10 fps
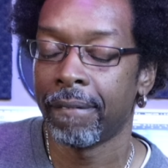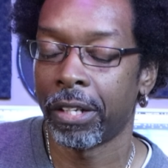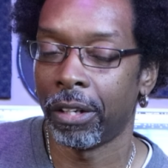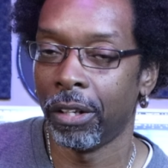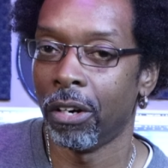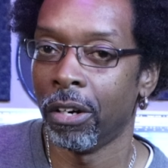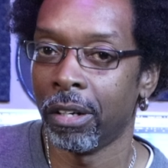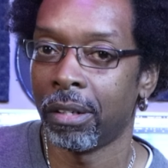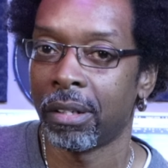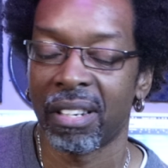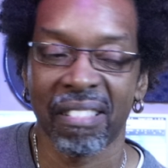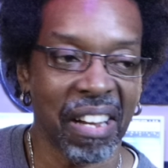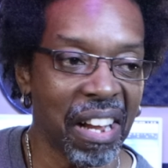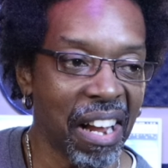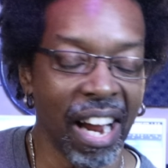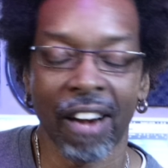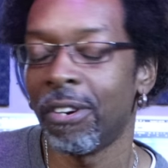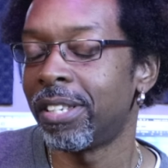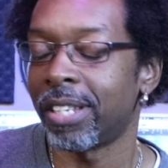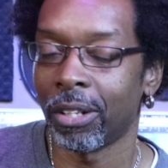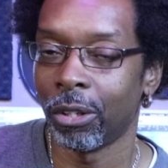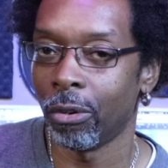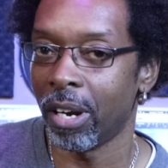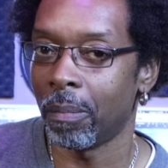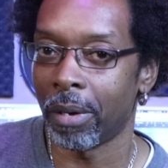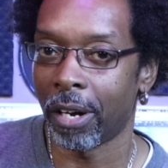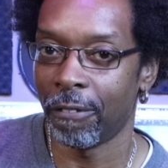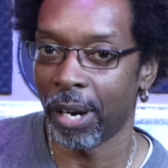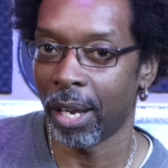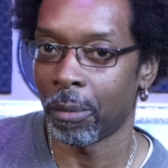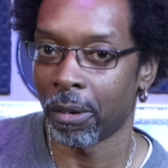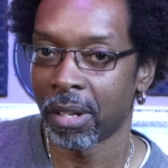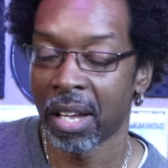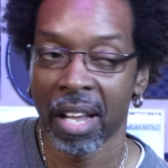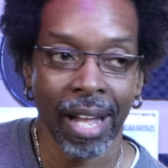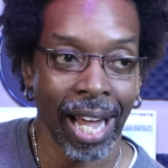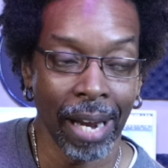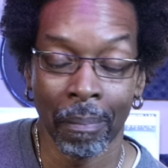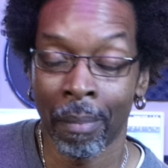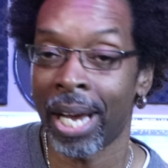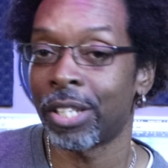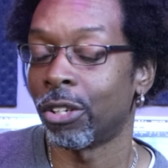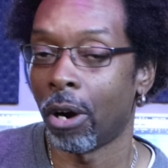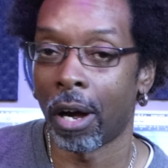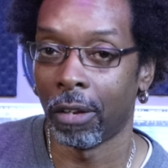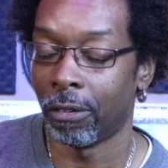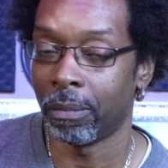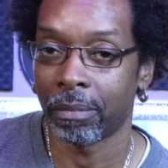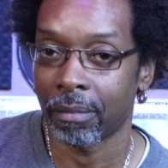to learn every single grip available and master all of them.